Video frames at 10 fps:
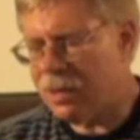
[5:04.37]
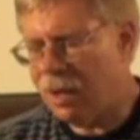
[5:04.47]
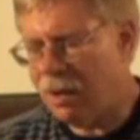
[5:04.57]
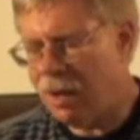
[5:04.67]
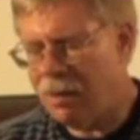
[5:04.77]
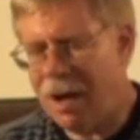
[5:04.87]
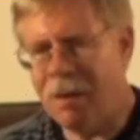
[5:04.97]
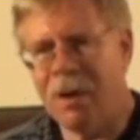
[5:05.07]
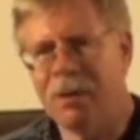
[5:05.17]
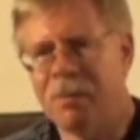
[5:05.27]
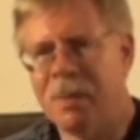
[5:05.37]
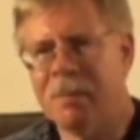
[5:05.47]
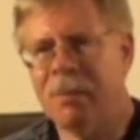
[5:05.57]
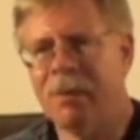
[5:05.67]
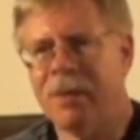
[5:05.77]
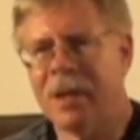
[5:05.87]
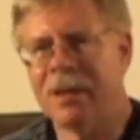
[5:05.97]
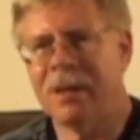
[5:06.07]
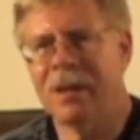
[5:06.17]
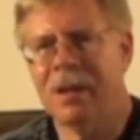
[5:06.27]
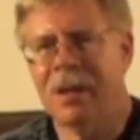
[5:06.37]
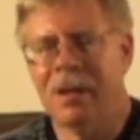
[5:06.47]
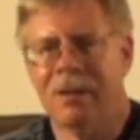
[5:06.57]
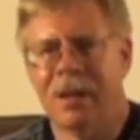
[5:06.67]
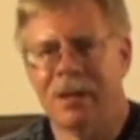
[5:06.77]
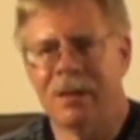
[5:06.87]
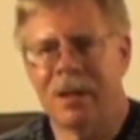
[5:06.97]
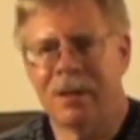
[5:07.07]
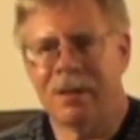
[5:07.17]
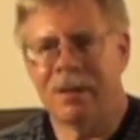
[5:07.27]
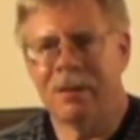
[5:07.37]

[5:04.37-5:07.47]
that how other people think that